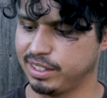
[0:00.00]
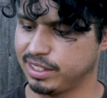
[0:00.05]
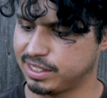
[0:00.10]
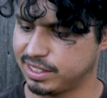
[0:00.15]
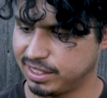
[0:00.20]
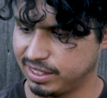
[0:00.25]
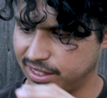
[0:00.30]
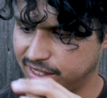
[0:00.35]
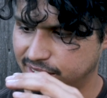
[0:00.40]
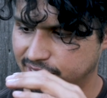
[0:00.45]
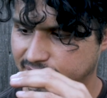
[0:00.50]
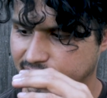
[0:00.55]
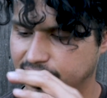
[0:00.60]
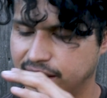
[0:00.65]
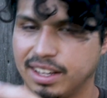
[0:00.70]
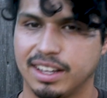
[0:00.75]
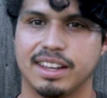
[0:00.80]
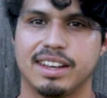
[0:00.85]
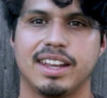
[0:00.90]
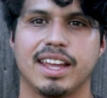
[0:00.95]
this.
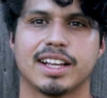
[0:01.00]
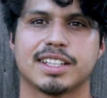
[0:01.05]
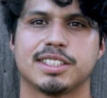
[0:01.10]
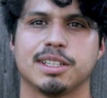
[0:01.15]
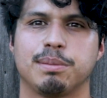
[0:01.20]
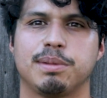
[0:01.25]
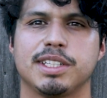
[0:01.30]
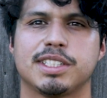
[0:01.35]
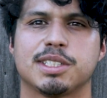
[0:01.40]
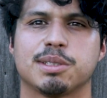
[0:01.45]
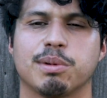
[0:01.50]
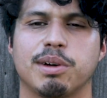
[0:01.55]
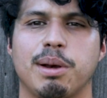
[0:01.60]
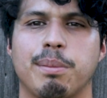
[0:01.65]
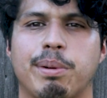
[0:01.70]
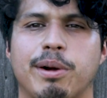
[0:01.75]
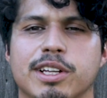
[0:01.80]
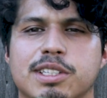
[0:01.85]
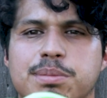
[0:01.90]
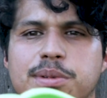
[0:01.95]
Next up, this is what
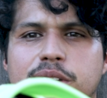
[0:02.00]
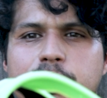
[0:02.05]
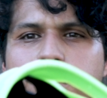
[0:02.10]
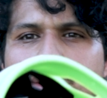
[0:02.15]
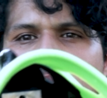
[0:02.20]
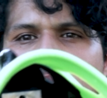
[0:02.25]
impressed me the